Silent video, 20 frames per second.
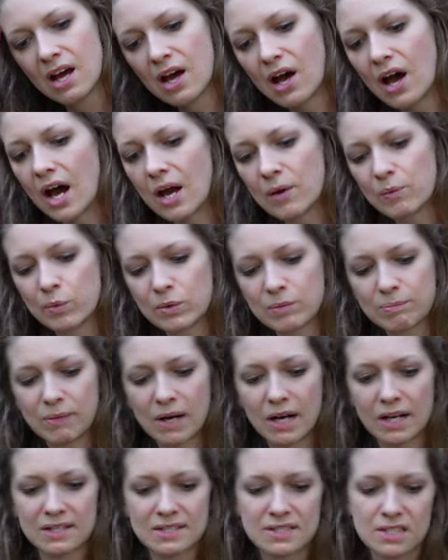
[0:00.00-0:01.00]
I would
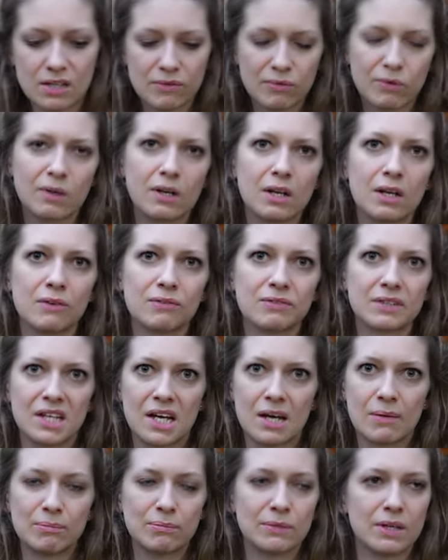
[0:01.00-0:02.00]
buy several of
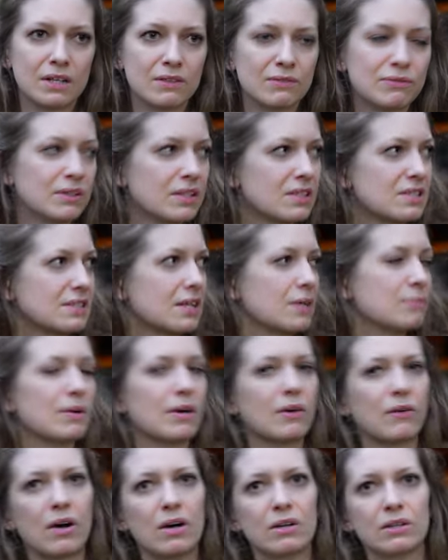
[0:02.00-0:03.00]
them and fix them
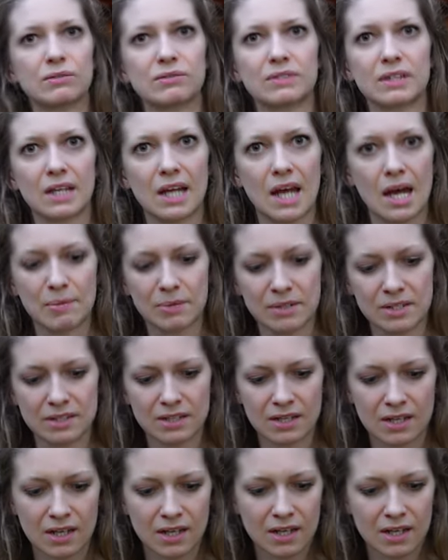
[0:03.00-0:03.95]
around of the cabin,